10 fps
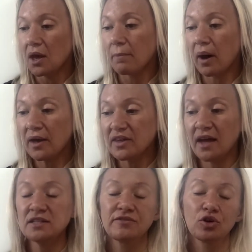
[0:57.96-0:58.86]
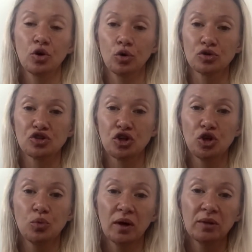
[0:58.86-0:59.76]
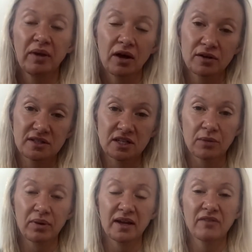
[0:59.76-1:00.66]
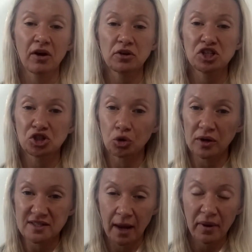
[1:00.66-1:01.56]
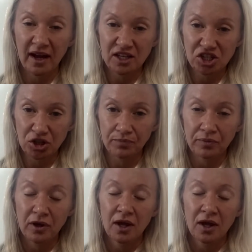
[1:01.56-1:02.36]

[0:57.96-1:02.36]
By the end of the course, you will be asked to complete a very short examination.